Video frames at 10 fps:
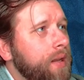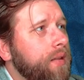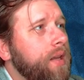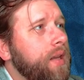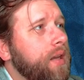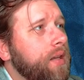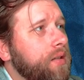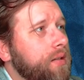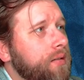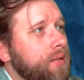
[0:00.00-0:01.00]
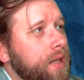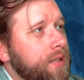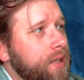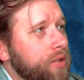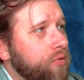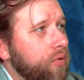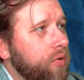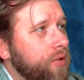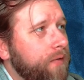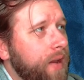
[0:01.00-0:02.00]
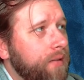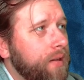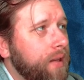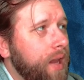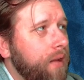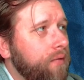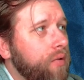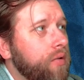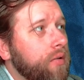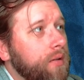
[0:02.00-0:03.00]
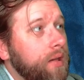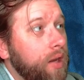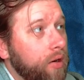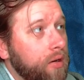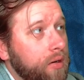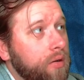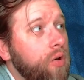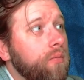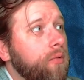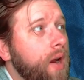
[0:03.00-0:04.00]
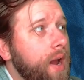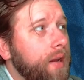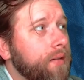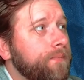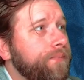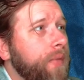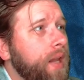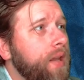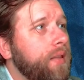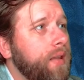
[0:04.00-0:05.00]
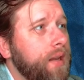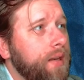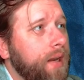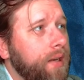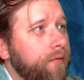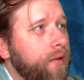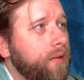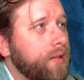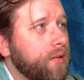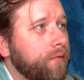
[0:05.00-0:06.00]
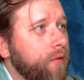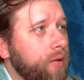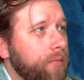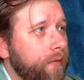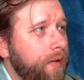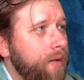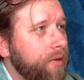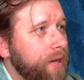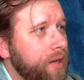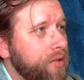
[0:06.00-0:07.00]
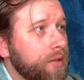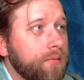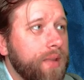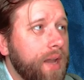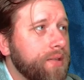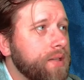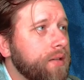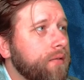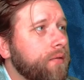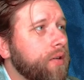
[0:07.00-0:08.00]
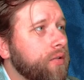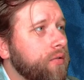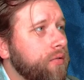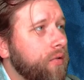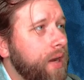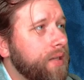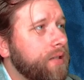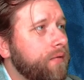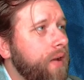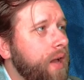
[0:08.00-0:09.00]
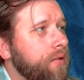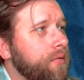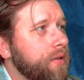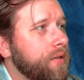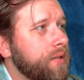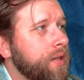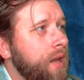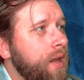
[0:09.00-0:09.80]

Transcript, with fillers: The uh, Dead Sea Scrolls found in a cave near Qumran in the 1950s confirmed the fabrication. Thousands of uh, Christ's followers